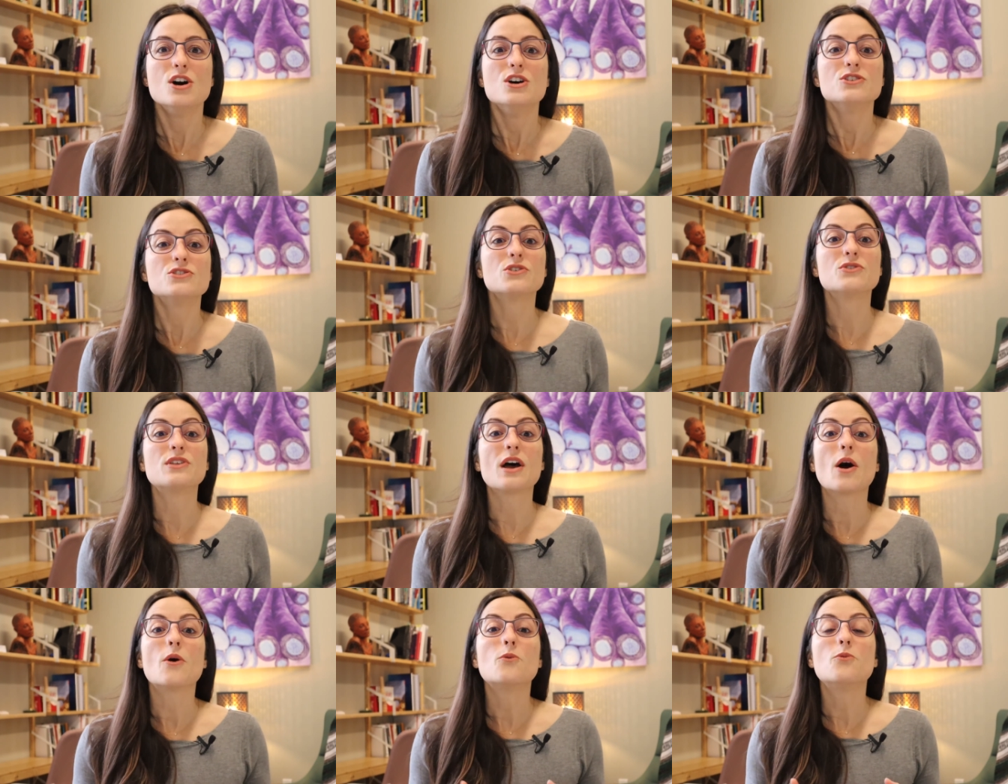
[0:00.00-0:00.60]

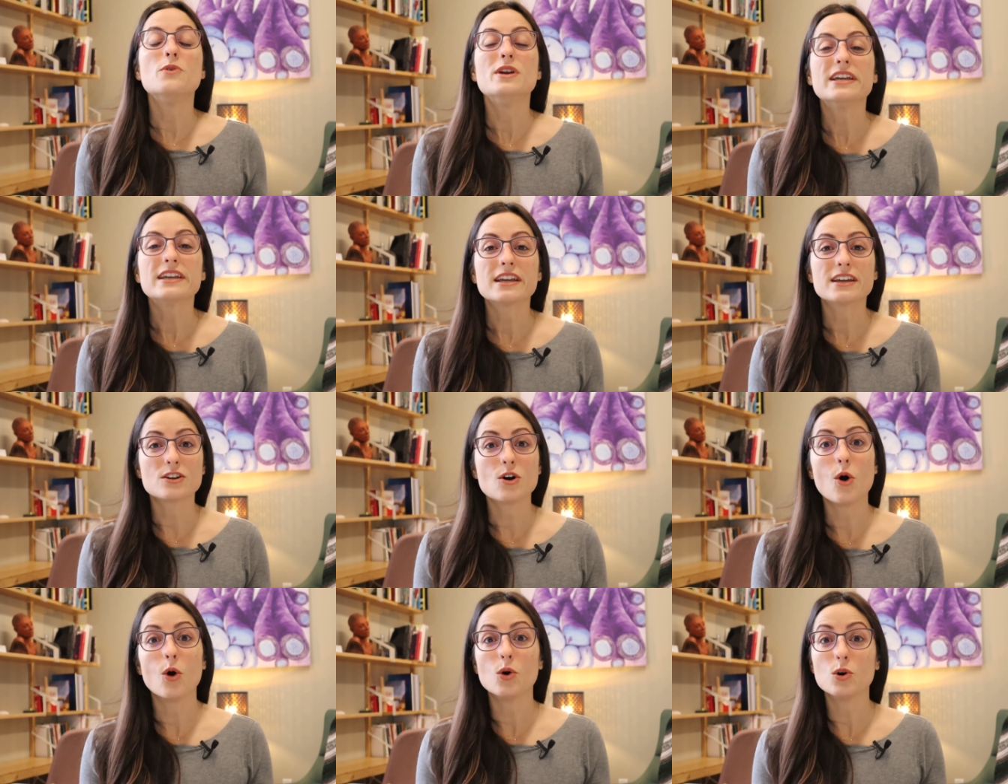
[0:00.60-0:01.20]
so that we
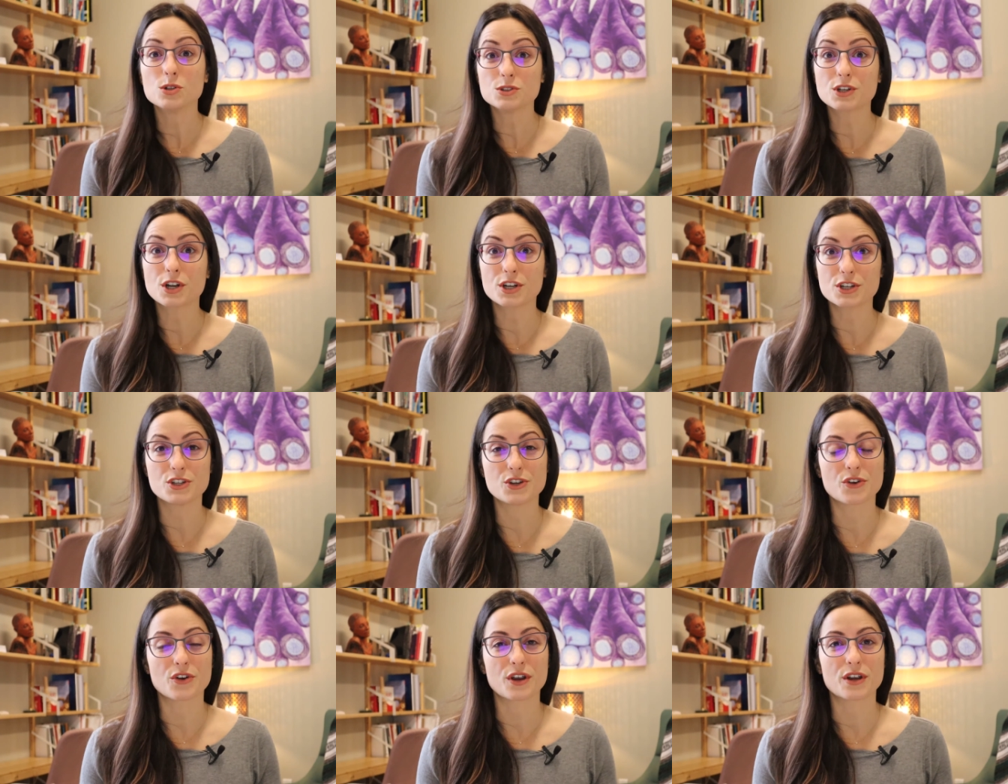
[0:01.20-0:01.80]
can hold our
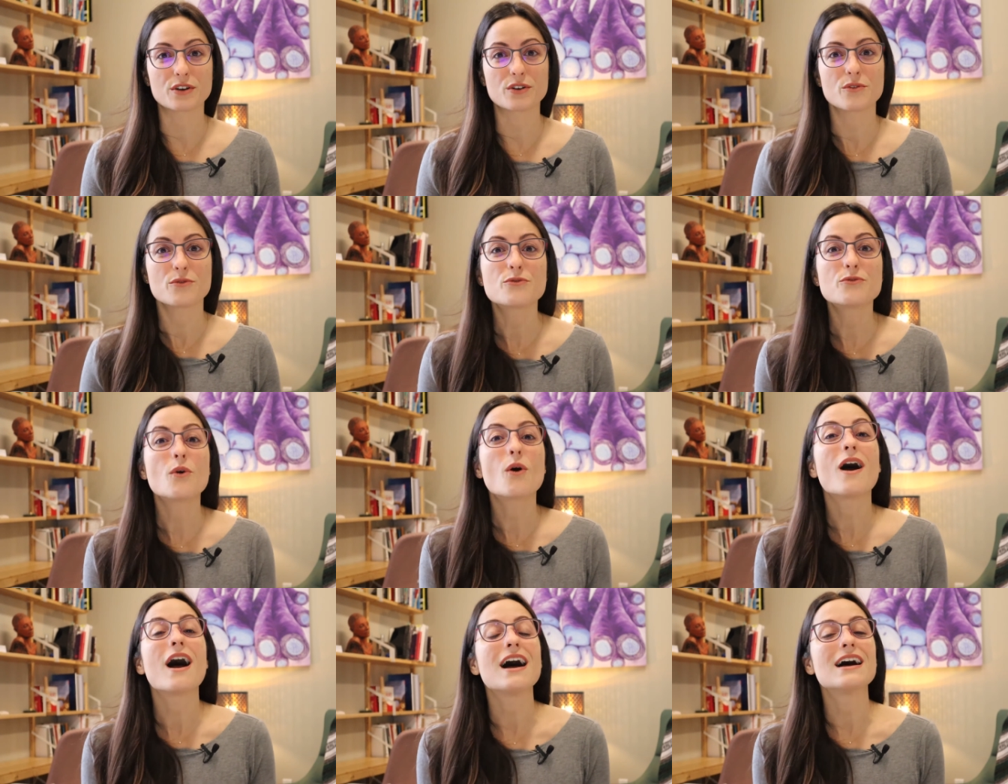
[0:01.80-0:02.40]
urine
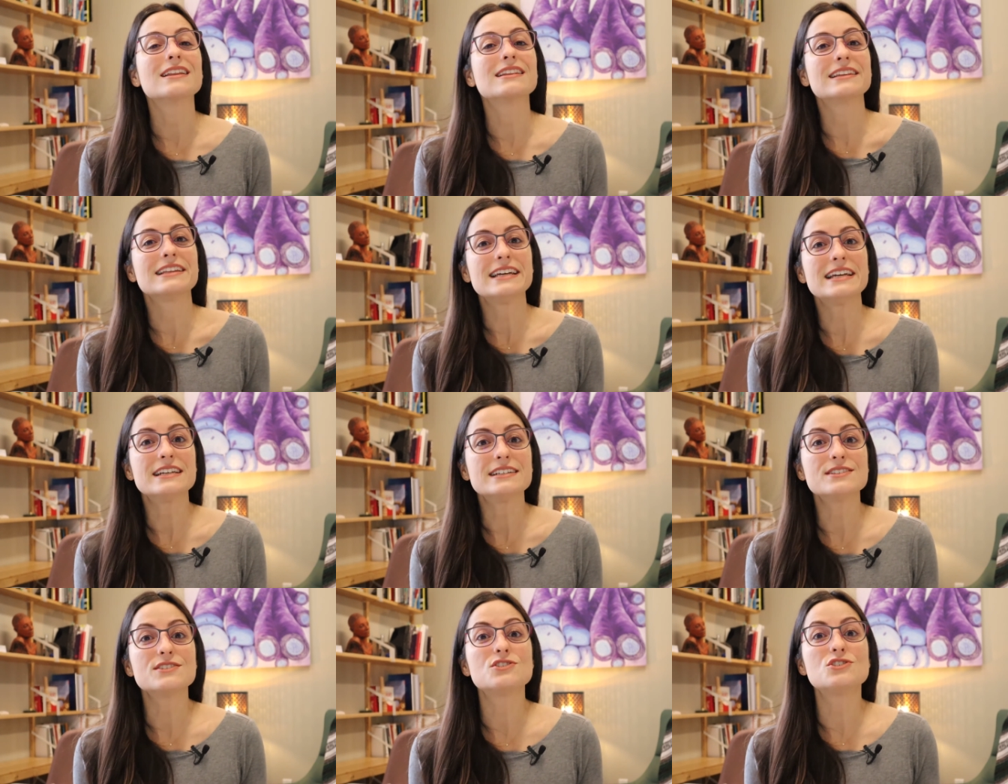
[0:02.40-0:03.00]
for at
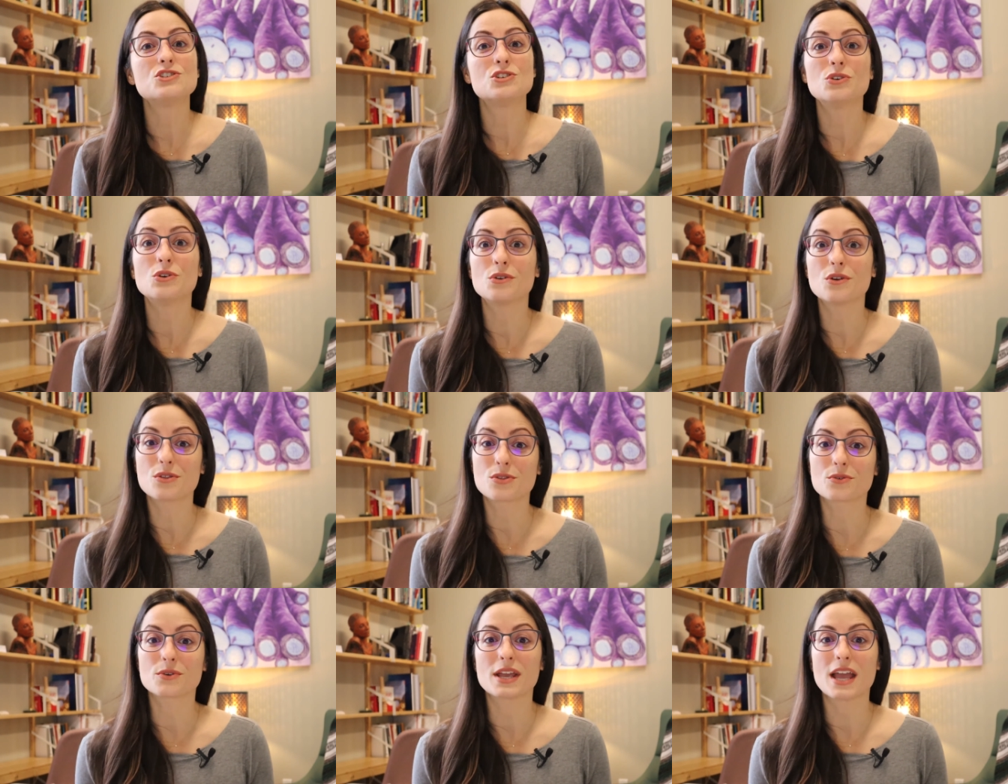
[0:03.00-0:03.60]
least 2
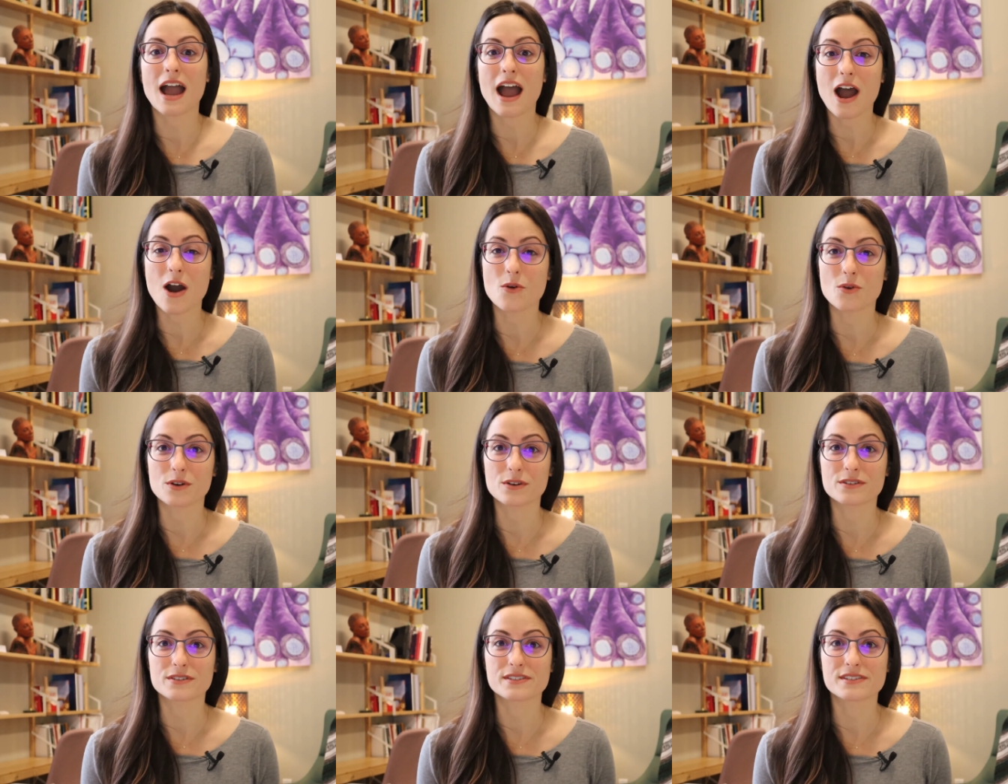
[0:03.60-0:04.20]
to 3
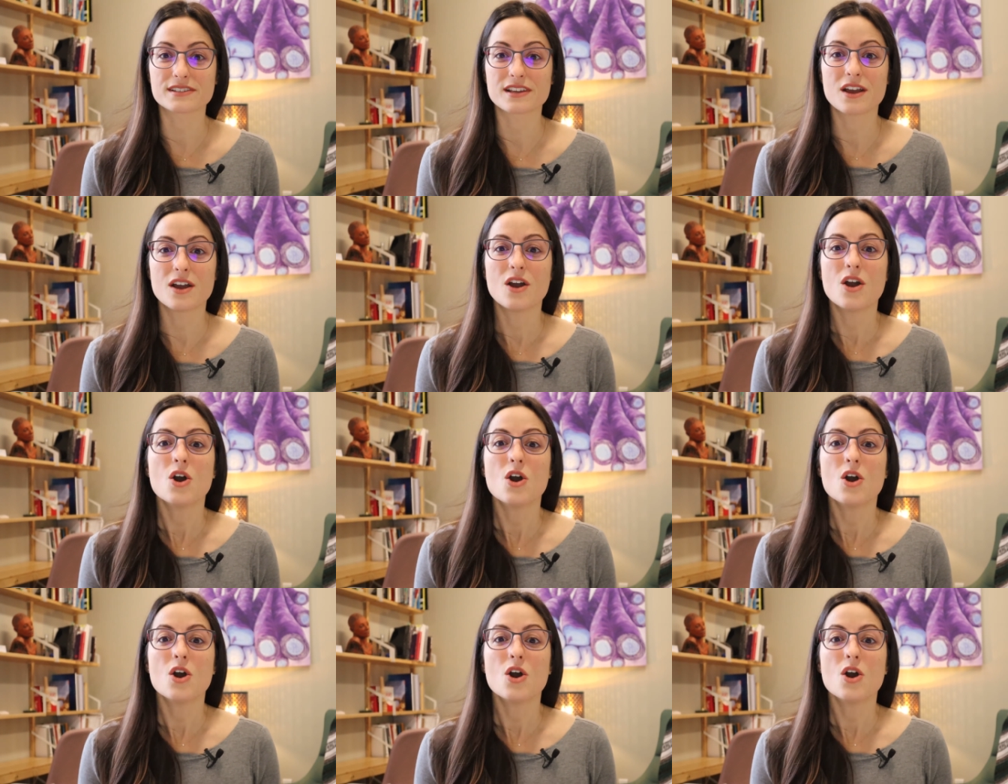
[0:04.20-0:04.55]
hours,